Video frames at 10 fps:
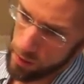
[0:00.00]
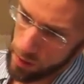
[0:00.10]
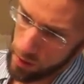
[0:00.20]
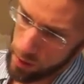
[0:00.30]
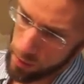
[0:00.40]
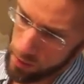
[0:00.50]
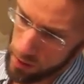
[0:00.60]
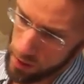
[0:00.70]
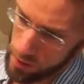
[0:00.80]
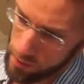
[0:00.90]
As high up as you
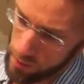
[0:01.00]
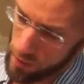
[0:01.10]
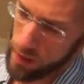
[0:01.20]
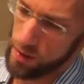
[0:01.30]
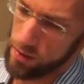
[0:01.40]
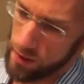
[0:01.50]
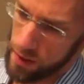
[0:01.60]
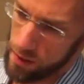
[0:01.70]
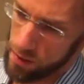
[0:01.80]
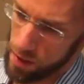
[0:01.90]
can. Okay, so
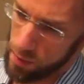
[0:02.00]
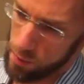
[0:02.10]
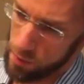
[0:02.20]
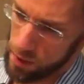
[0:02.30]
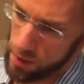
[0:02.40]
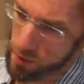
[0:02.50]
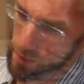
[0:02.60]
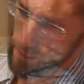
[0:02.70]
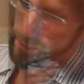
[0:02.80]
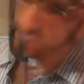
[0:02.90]
they're the same. Brilliant.